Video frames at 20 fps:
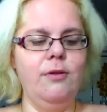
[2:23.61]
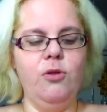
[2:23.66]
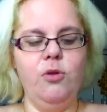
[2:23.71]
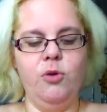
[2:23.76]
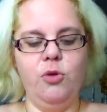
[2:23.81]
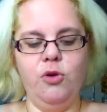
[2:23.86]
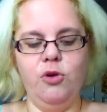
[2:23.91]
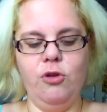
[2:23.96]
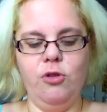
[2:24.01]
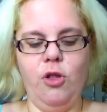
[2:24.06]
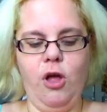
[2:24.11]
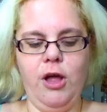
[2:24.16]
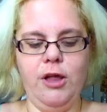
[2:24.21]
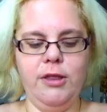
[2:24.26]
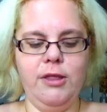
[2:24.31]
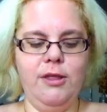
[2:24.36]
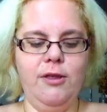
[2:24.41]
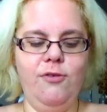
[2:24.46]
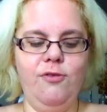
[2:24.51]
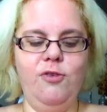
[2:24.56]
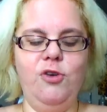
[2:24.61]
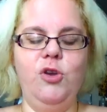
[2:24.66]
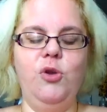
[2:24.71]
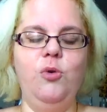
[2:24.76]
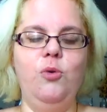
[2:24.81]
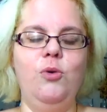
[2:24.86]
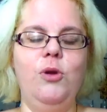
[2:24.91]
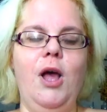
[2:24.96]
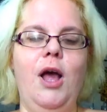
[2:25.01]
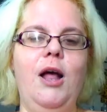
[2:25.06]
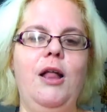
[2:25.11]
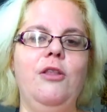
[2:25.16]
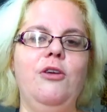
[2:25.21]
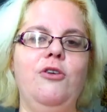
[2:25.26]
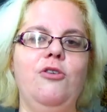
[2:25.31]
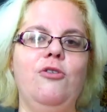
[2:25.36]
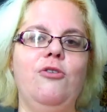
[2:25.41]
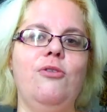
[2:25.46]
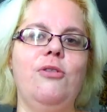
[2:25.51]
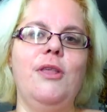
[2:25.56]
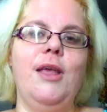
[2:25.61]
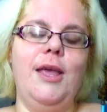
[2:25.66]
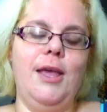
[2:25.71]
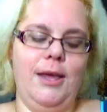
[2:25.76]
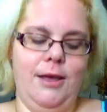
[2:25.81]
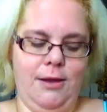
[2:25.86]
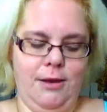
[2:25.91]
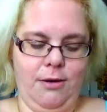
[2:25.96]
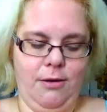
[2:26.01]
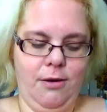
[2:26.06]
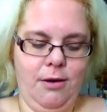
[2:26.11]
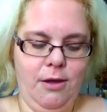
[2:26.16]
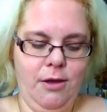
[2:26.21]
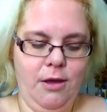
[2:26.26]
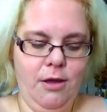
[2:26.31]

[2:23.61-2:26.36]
So there are lots of nude colors and